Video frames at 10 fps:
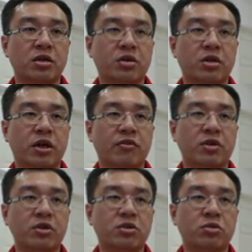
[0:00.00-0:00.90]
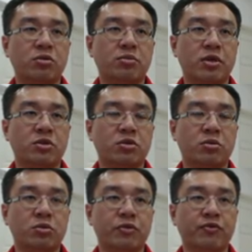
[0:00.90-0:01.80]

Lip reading: only have these two places to move.